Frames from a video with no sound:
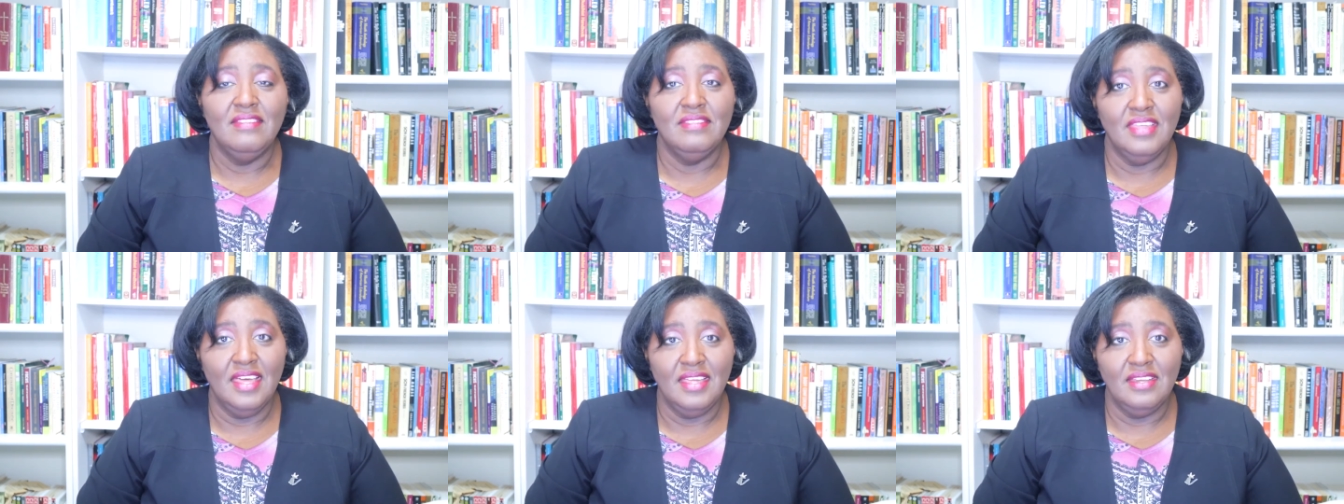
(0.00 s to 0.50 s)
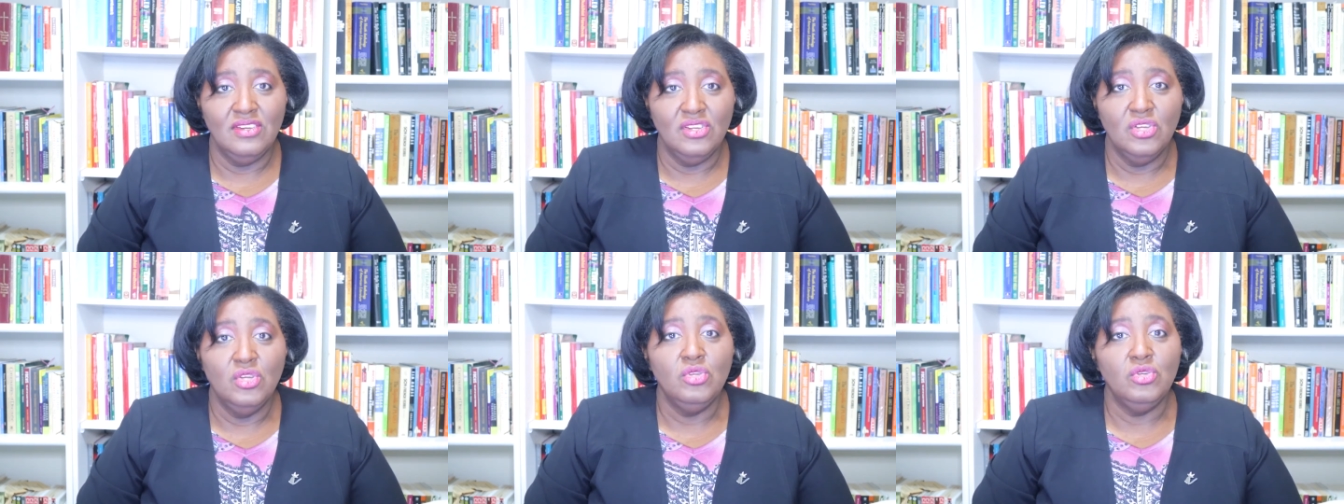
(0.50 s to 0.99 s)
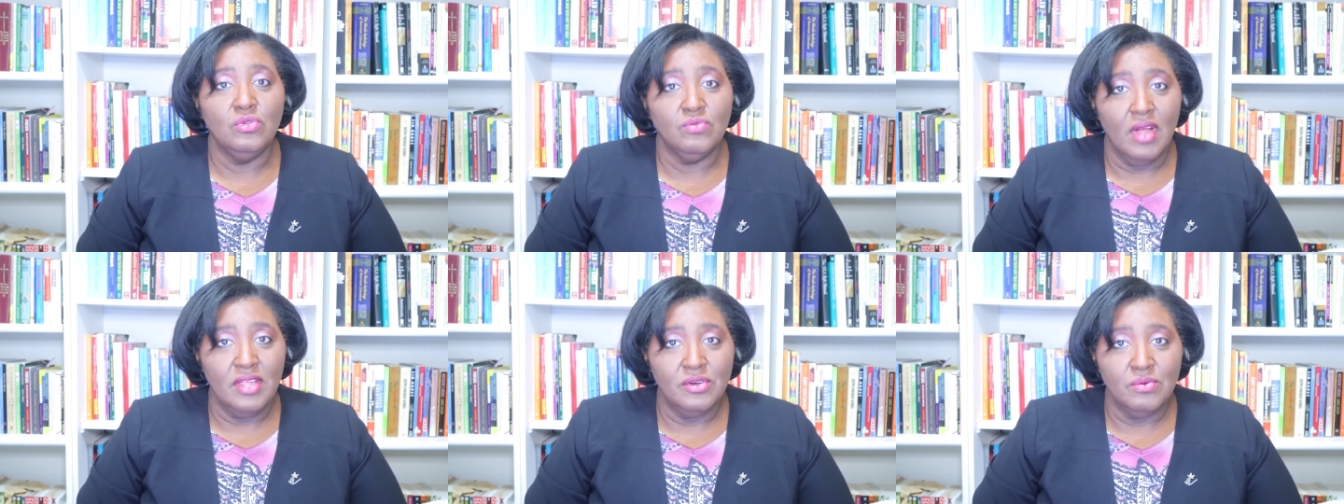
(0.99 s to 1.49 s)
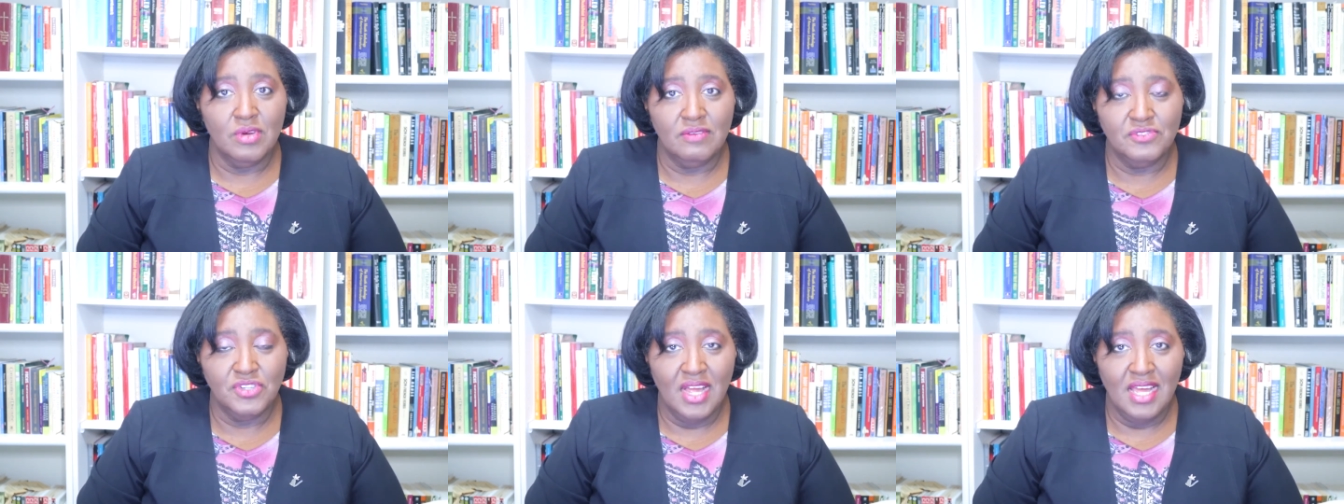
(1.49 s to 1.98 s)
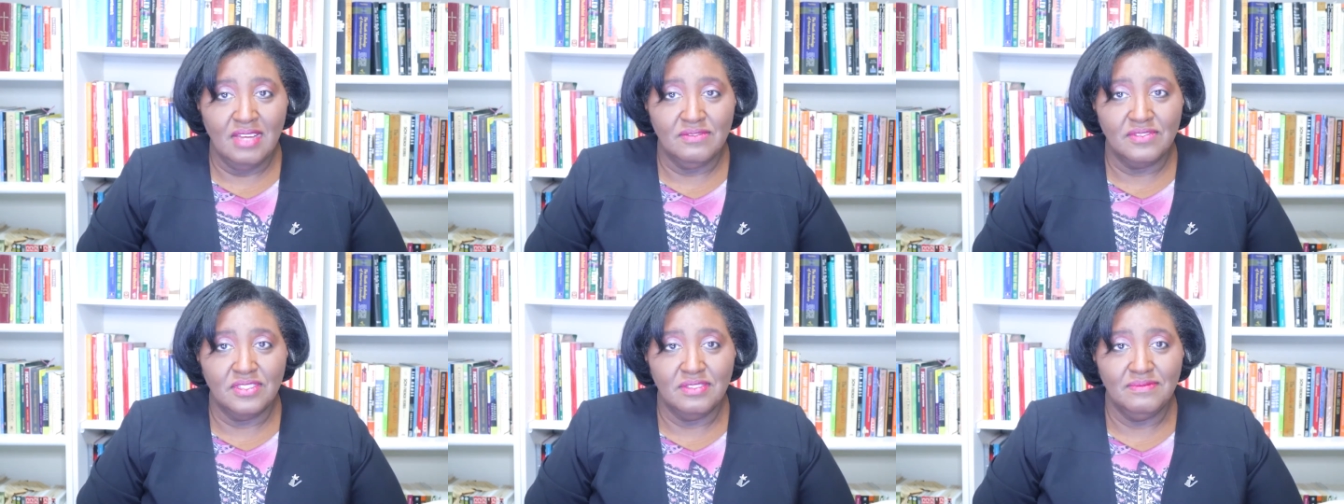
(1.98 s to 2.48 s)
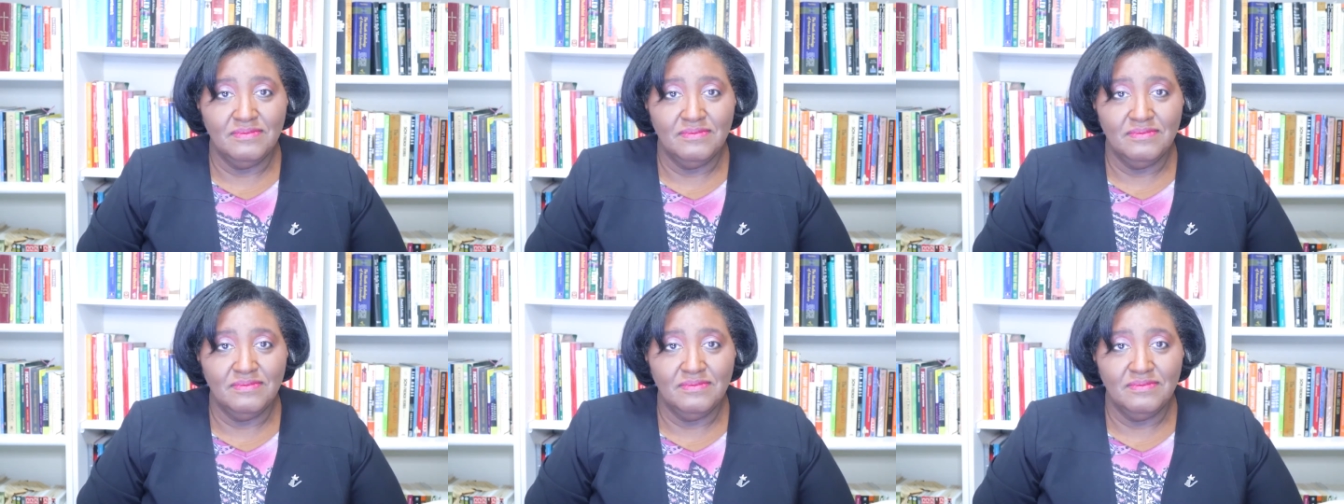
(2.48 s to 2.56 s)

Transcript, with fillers: Then you'll write your rough draft.